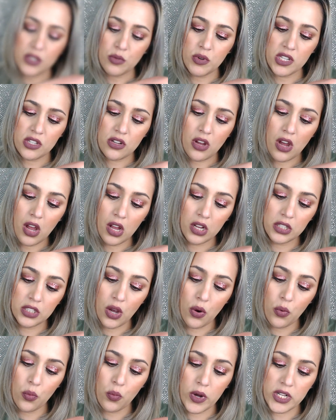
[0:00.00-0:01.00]
one is called
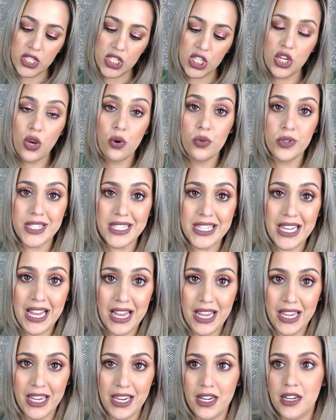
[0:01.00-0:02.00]
What's Yo
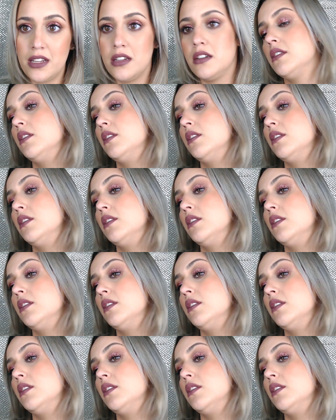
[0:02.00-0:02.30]
Sign.